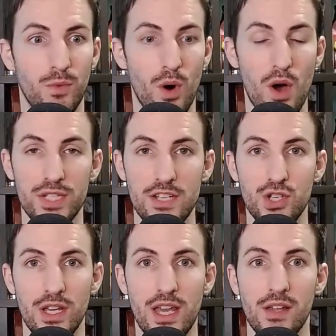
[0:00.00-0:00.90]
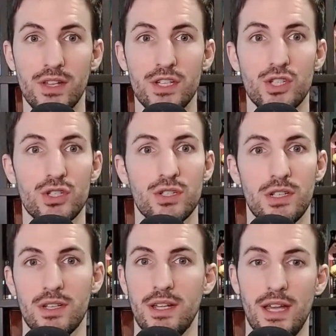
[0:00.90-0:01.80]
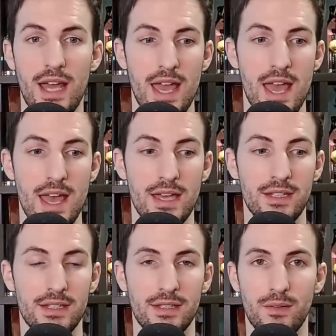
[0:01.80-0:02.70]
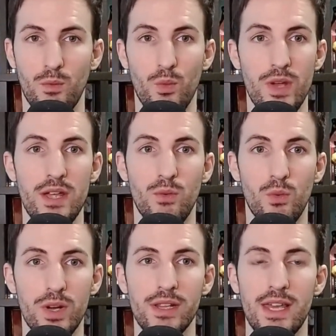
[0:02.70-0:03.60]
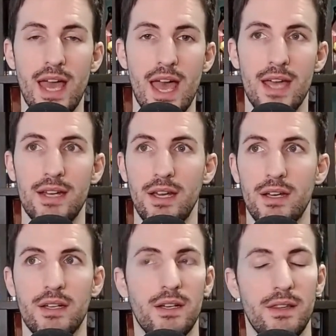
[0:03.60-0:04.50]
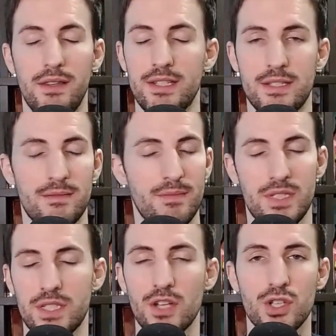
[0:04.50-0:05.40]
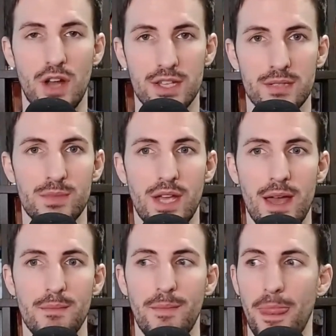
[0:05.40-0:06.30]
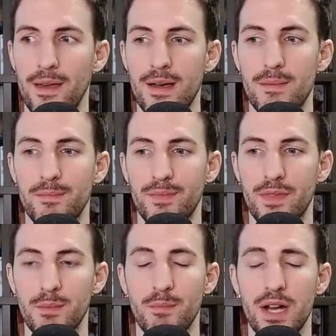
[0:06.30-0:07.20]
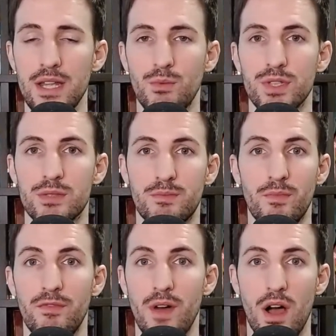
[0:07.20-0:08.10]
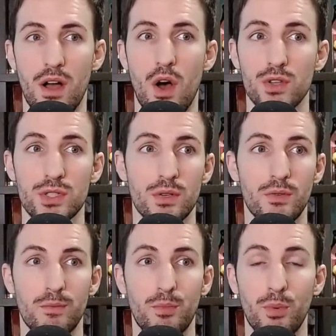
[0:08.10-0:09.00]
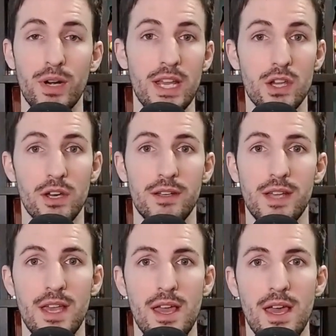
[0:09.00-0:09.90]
We're all teaching English, and we really had such an awesome time. The money was also pretty good.